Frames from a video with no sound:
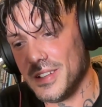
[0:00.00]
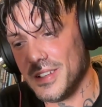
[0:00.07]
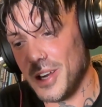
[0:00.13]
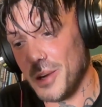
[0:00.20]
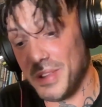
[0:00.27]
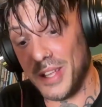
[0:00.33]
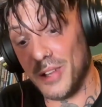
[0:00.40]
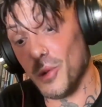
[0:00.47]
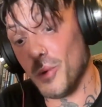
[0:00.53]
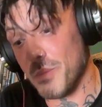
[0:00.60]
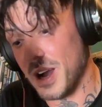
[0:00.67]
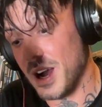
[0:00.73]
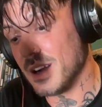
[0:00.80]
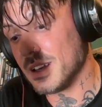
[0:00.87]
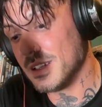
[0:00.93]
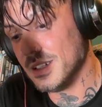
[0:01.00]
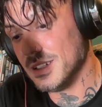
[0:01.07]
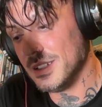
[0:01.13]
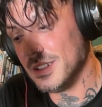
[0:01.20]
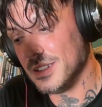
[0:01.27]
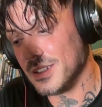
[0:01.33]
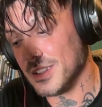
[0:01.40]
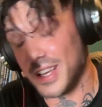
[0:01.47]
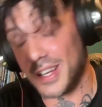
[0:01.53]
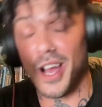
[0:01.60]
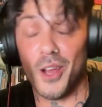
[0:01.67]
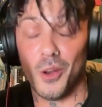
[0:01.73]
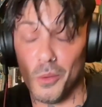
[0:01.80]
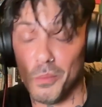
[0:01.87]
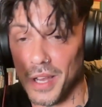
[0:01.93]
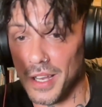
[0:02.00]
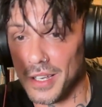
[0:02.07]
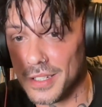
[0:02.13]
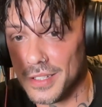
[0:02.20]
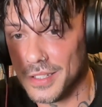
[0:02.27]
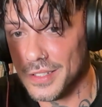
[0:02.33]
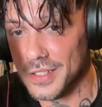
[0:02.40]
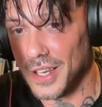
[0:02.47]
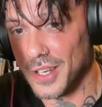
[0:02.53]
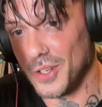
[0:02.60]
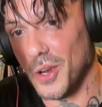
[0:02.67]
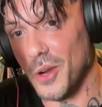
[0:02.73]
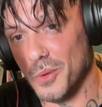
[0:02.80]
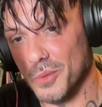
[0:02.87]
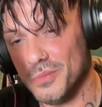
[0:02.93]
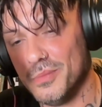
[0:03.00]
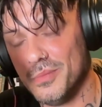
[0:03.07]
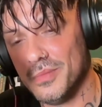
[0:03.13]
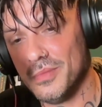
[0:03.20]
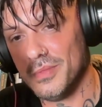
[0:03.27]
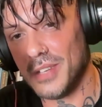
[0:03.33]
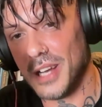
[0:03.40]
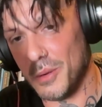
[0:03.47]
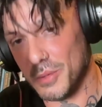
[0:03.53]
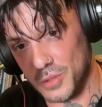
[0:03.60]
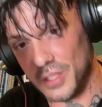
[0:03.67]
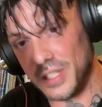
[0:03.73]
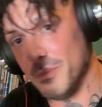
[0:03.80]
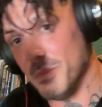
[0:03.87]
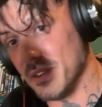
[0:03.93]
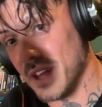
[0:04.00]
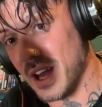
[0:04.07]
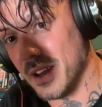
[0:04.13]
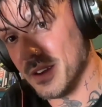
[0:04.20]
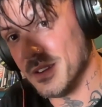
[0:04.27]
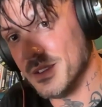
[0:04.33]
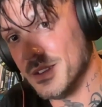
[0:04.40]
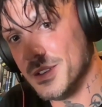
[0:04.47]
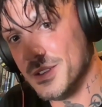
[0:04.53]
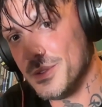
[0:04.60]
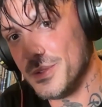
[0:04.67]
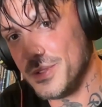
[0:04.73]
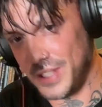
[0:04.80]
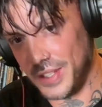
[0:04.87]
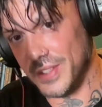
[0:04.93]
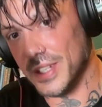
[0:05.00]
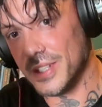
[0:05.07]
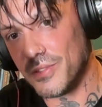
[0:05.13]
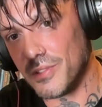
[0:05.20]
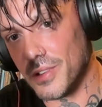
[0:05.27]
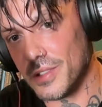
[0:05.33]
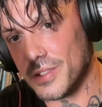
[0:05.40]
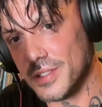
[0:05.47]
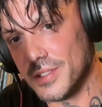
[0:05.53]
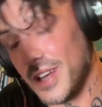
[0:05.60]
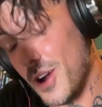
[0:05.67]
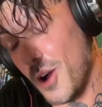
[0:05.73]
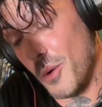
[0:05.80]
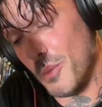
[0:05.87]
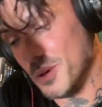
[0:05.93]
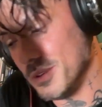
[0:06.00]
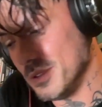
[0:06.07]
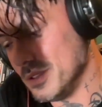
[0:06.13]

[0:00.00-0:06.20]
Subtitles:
I hope they look back like I look back and go, I was lucky my dad did this for us. I hope.